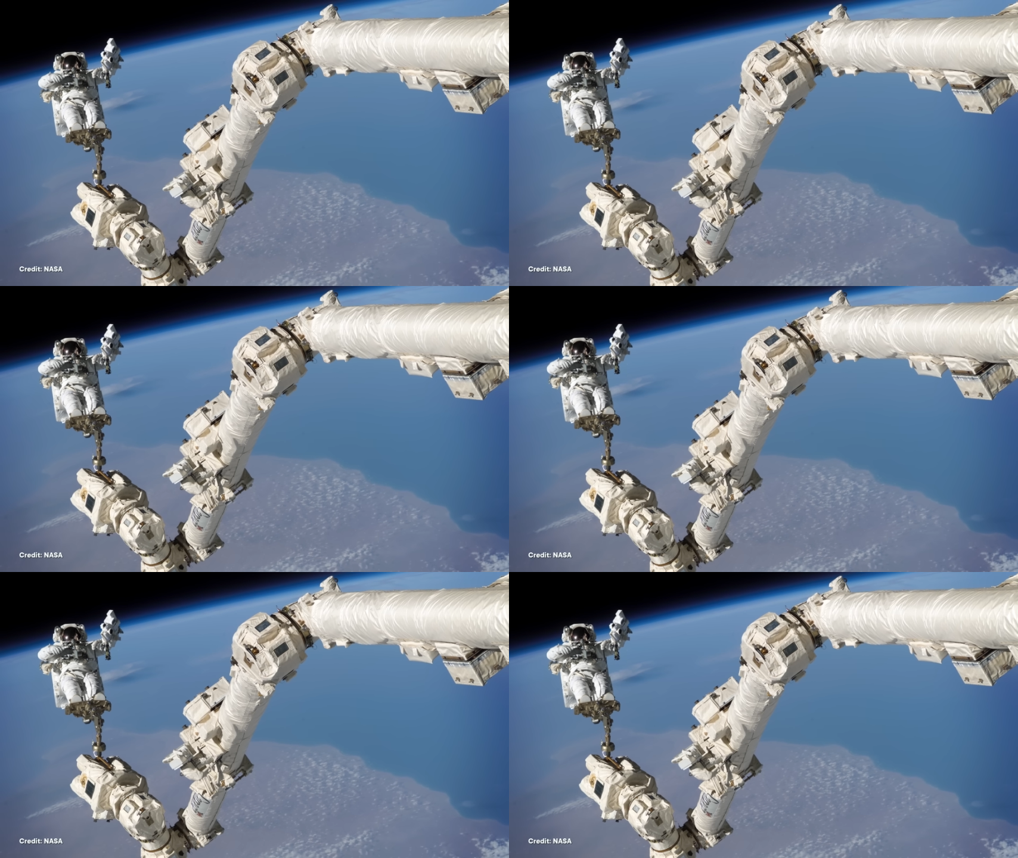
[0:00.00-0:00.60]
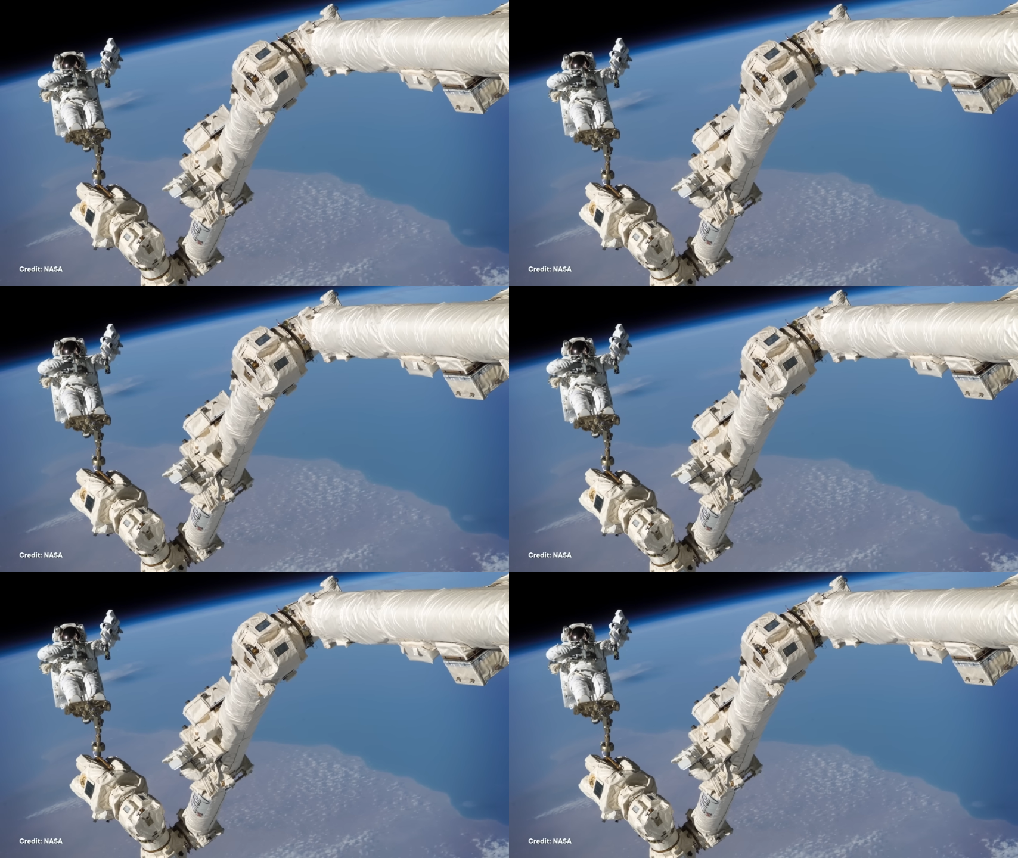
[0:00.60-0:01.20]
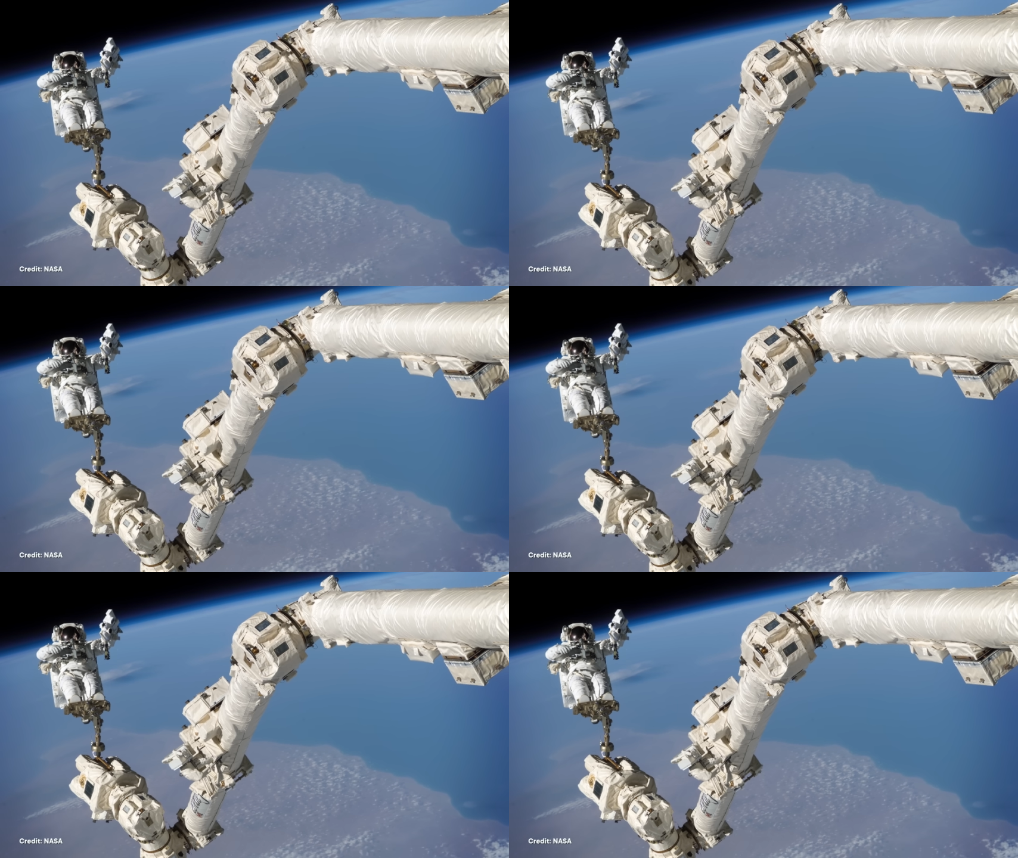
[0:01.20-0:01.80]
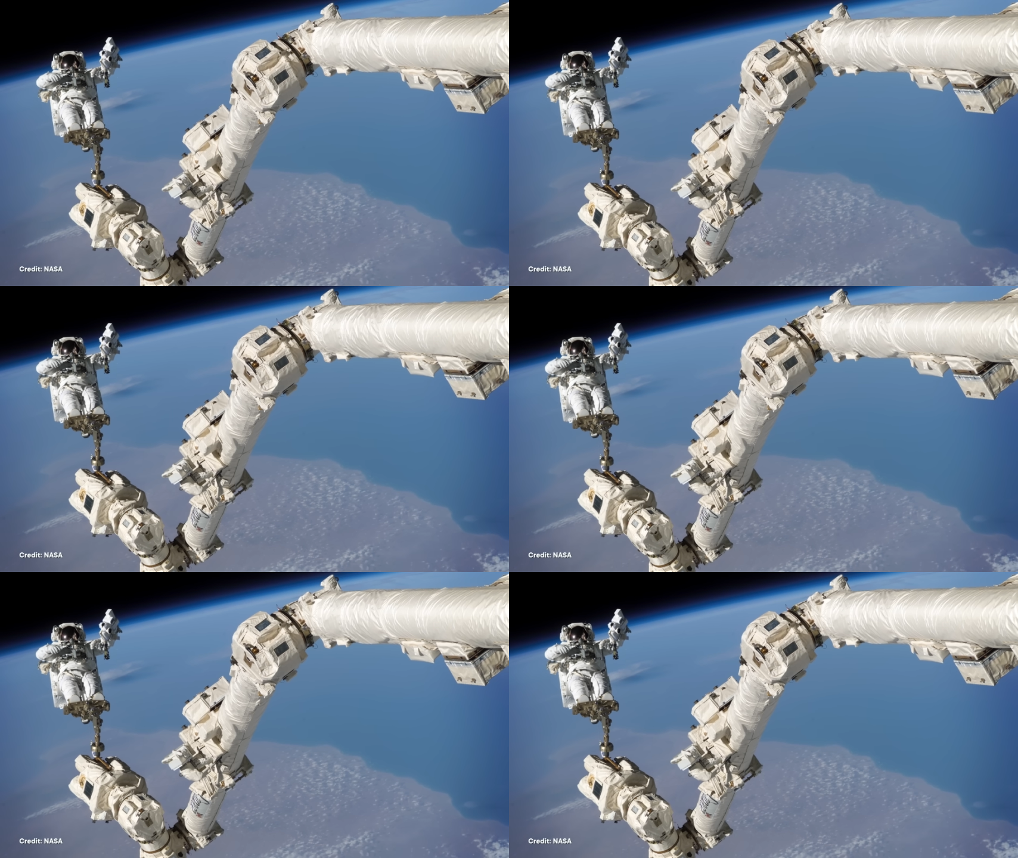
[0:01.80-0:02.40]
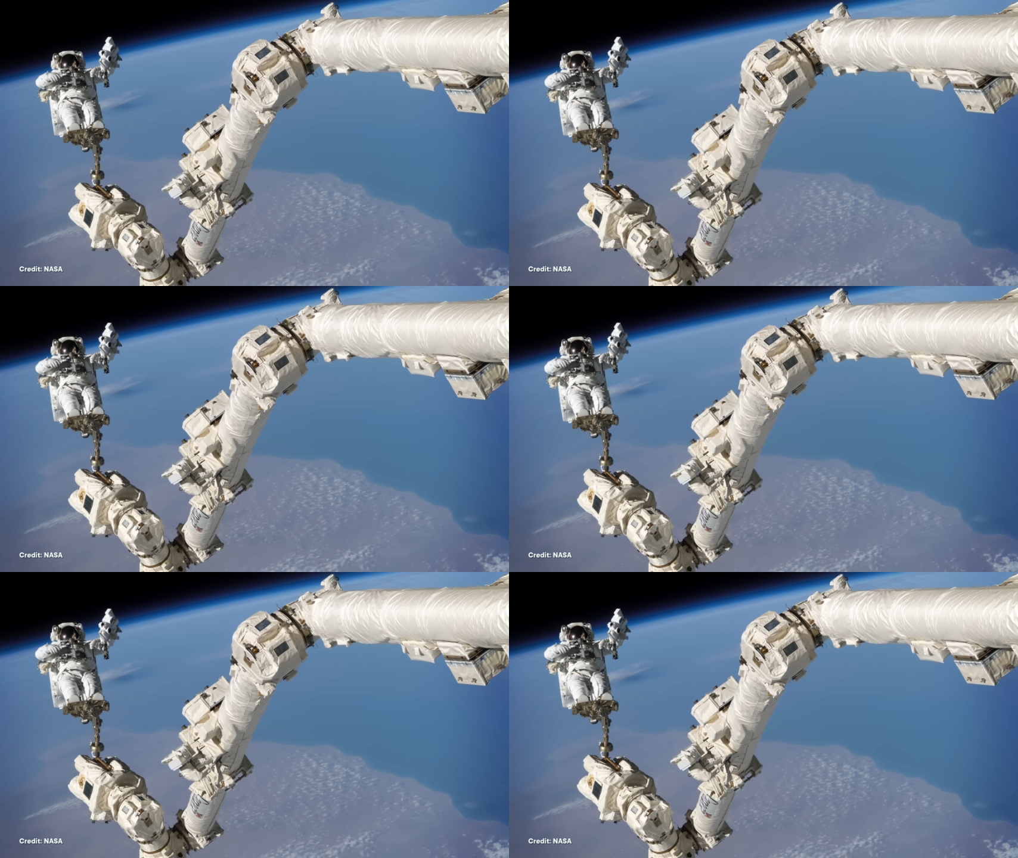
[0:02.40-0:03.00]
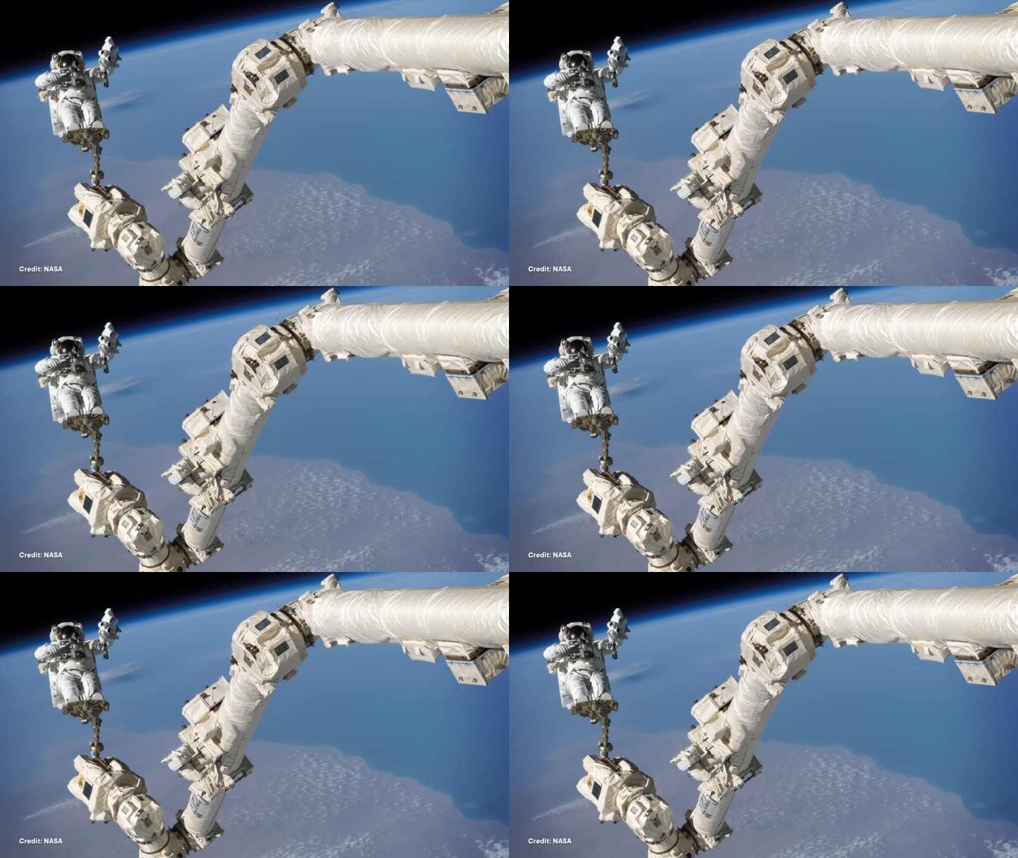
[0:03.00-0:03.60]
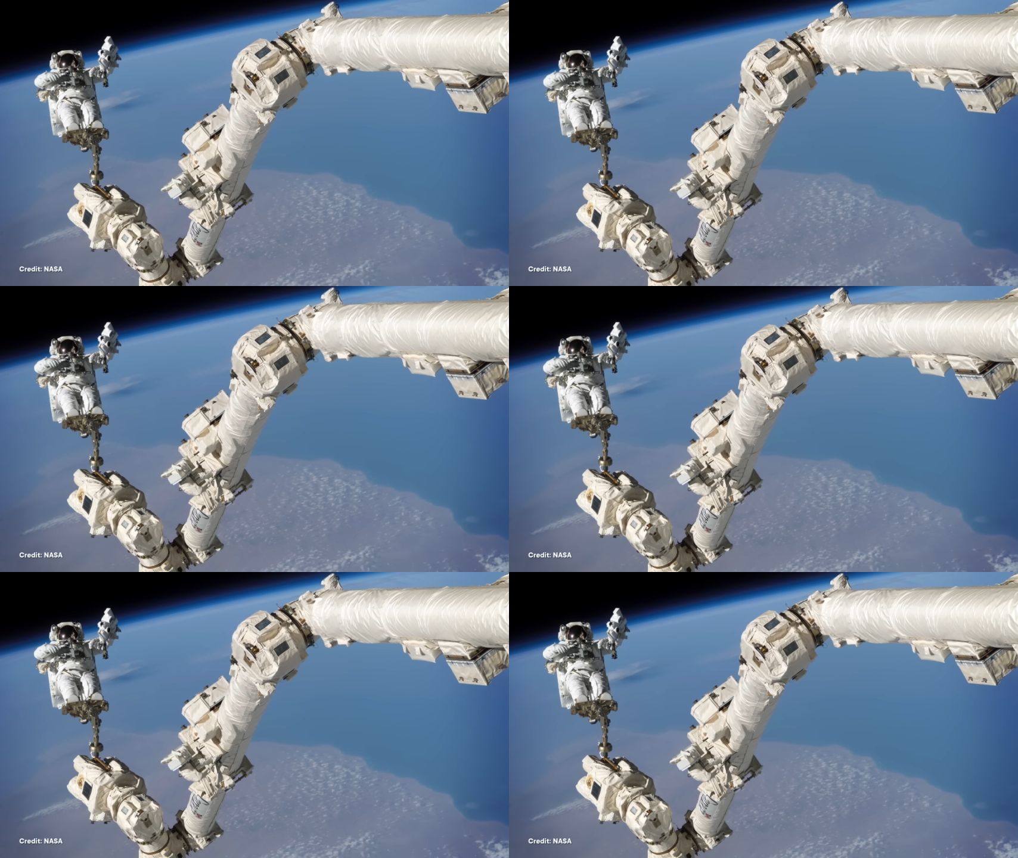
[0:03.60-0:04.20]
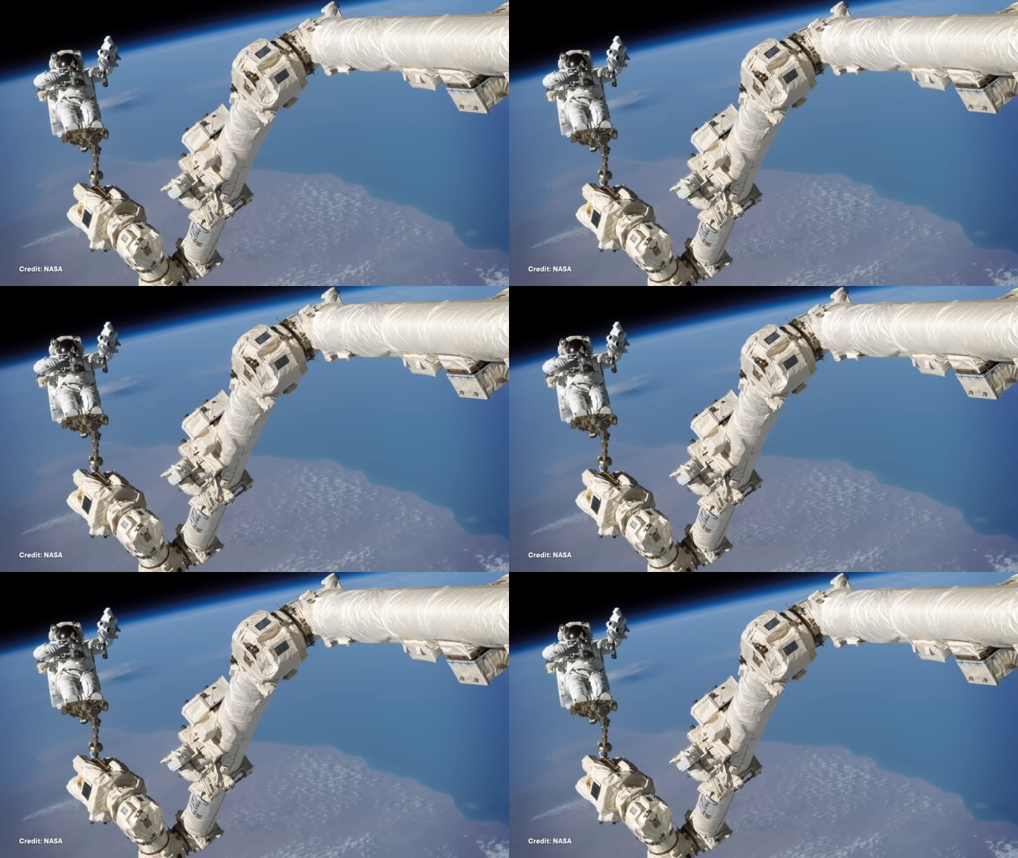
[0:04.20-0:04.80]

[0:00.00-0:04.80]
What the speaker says: No face is visible, so there are no lips to read.